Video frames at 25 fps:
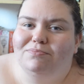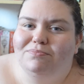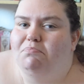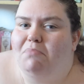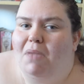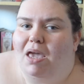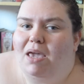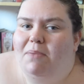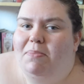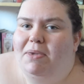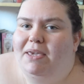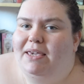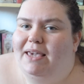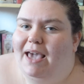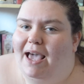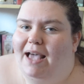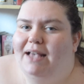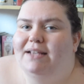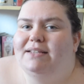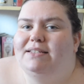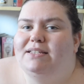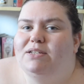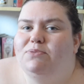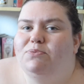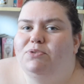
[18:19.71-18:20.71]
Maybe
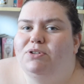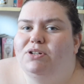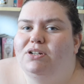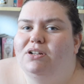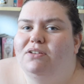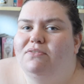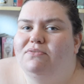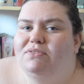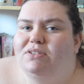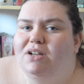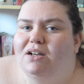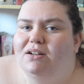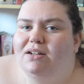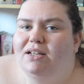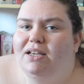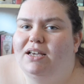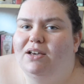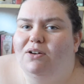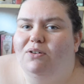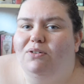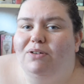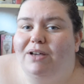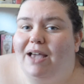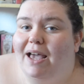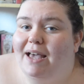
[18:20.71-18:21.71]
Cassie wouldn't have done it,
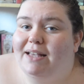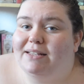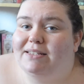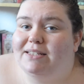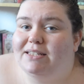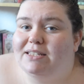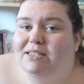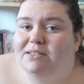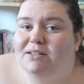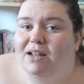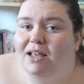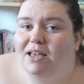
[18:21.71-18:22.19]
or Cassie's,